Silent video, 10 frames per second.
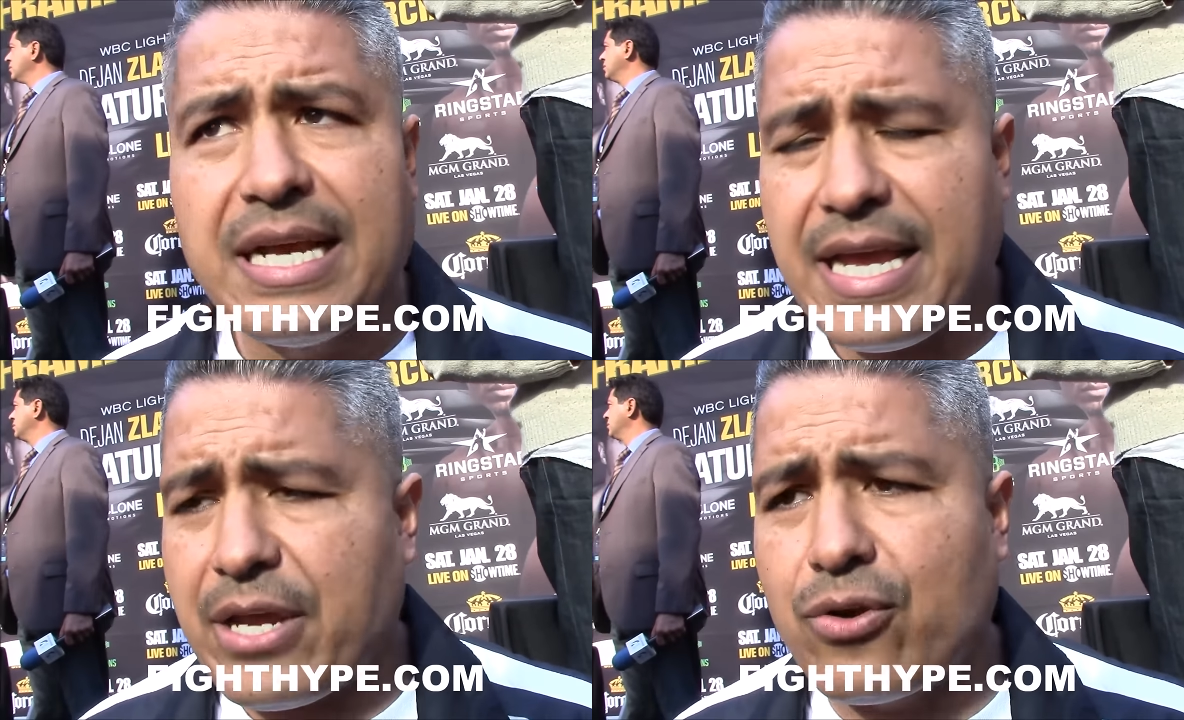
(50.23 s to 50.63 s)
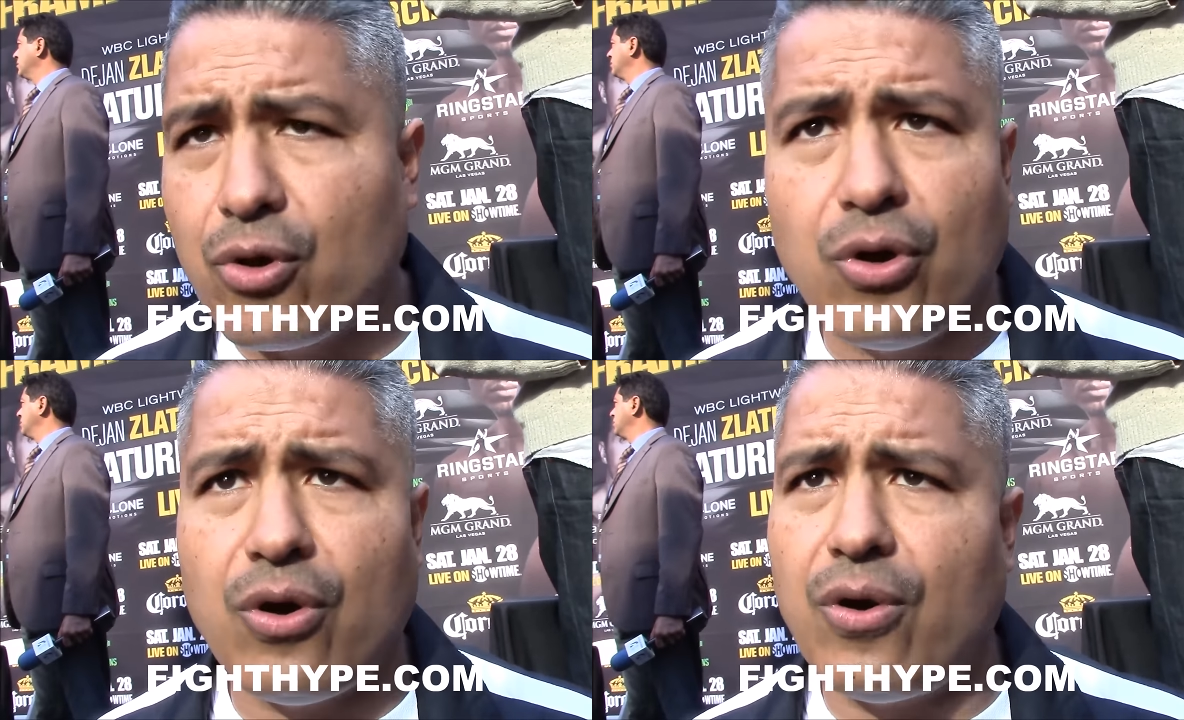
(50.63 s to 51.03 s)
Speaker 1: it could
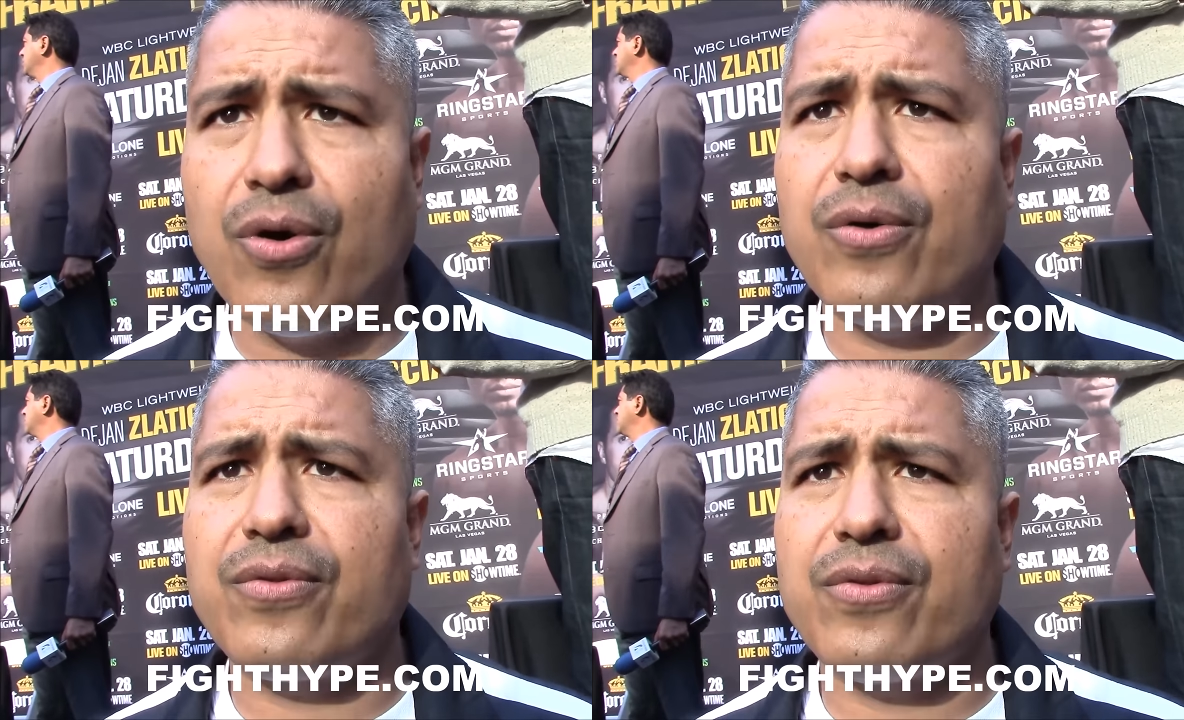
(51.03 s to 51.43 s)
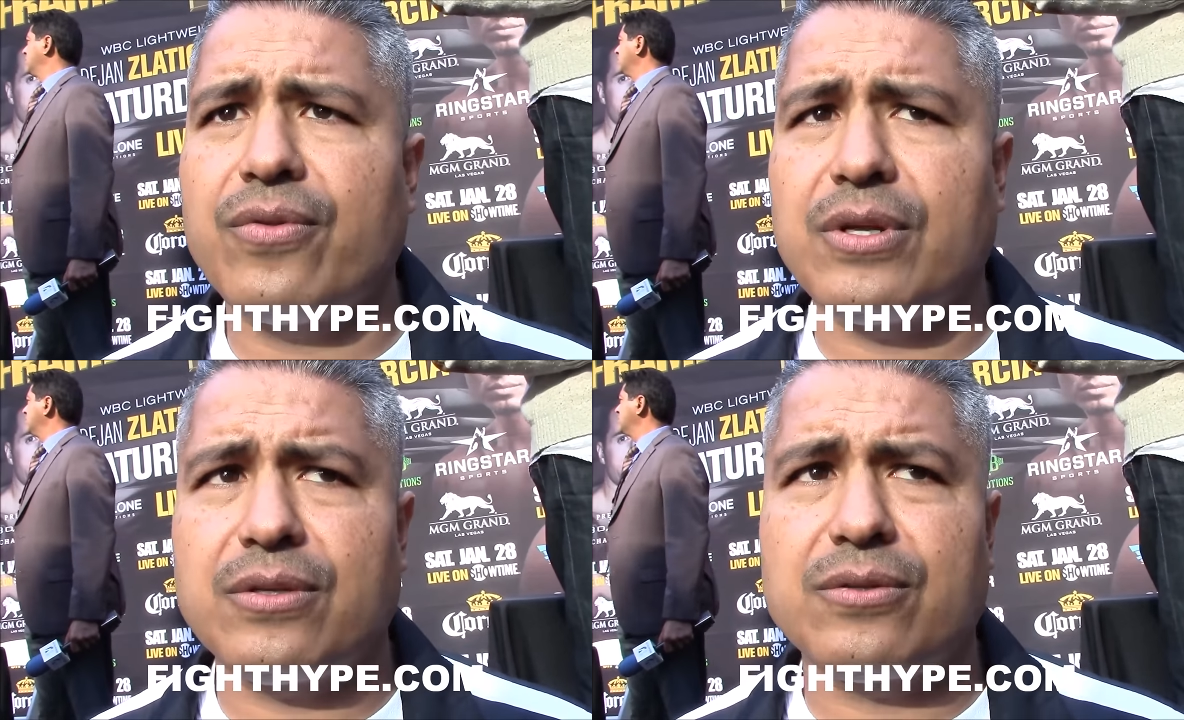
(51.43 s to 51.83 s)
go
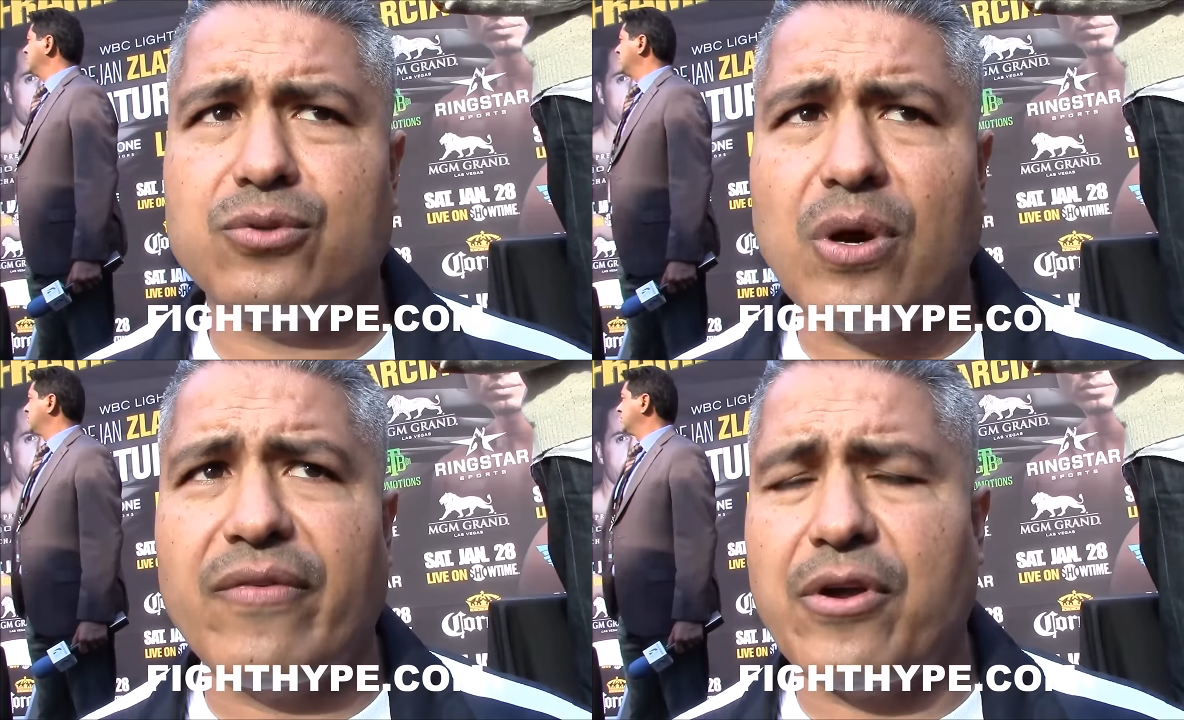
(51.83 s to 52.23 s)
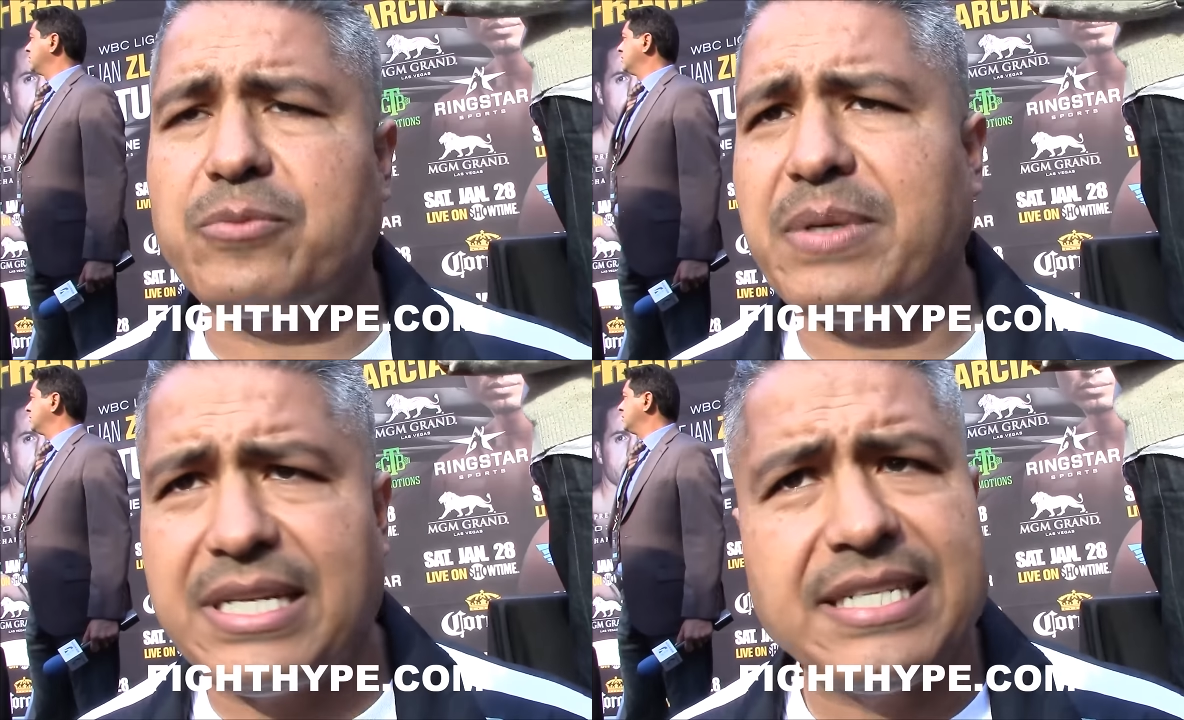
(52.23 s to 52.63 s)
the twelve rounds,
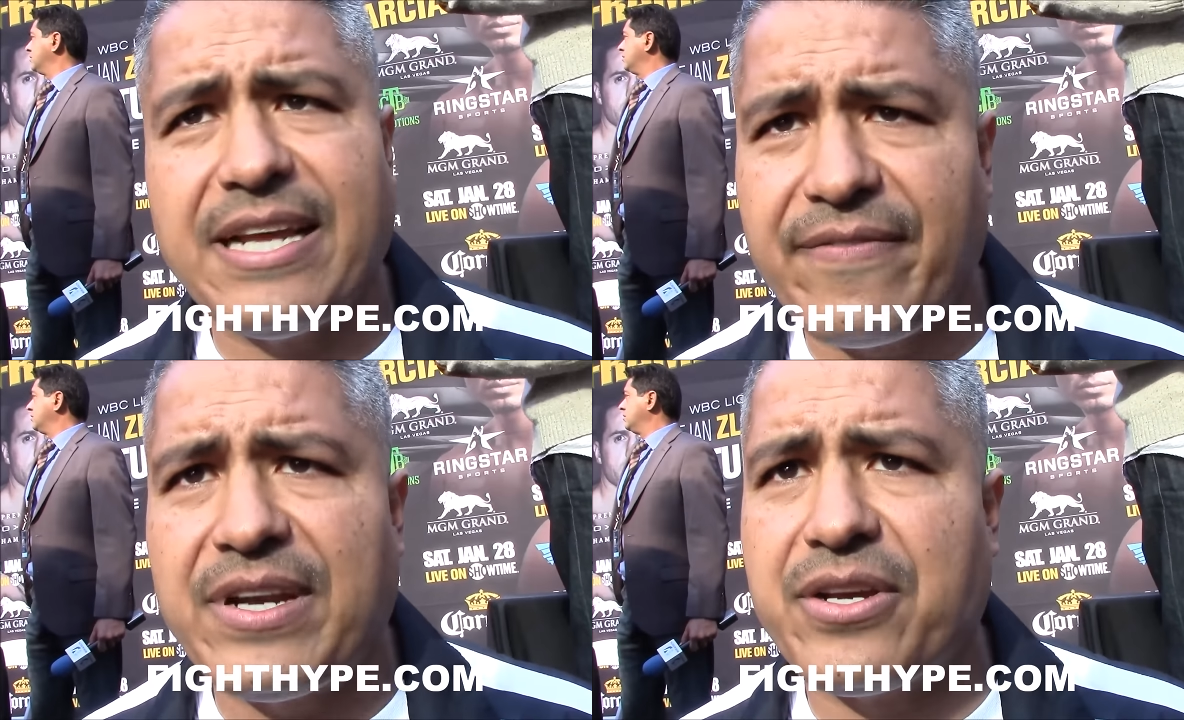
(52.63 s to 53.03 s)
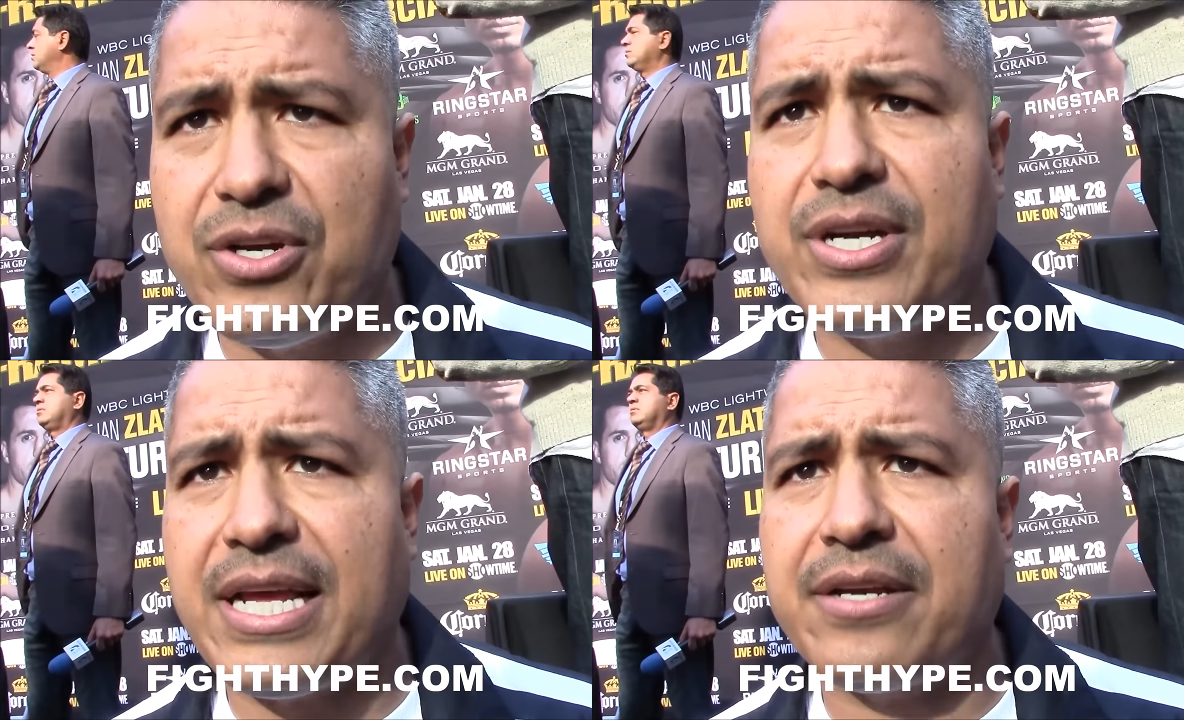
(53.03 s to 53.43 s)
but it definitely
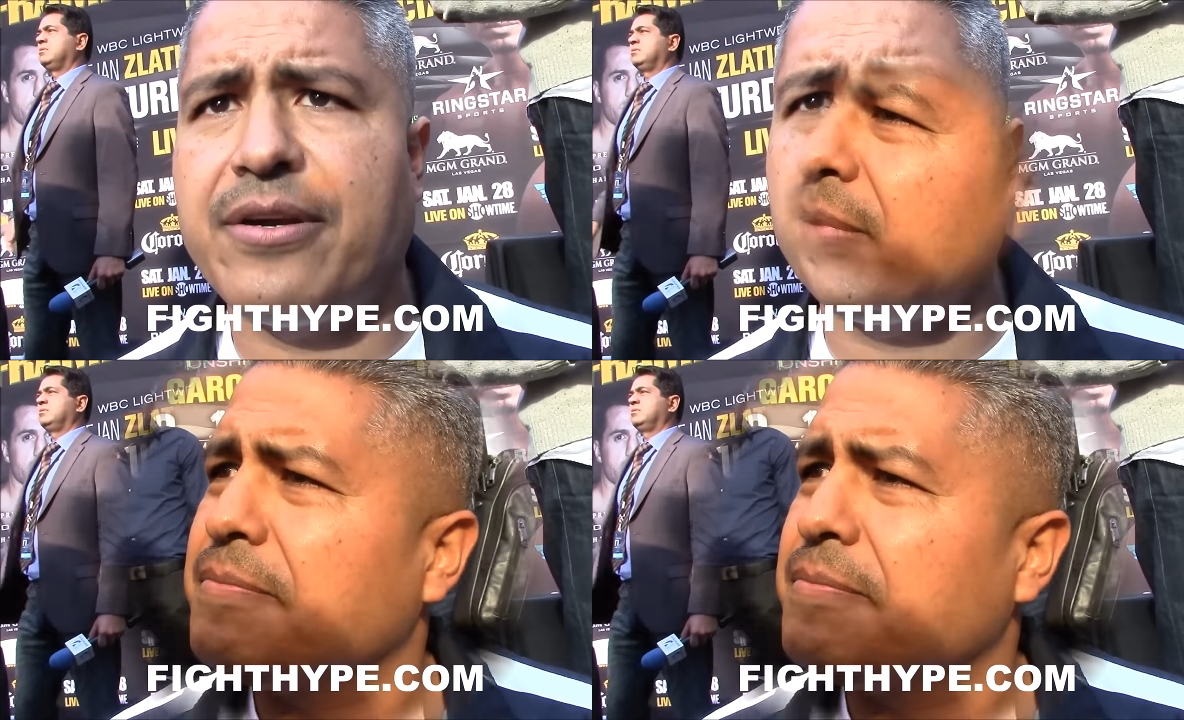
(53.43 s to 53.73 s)
could end early.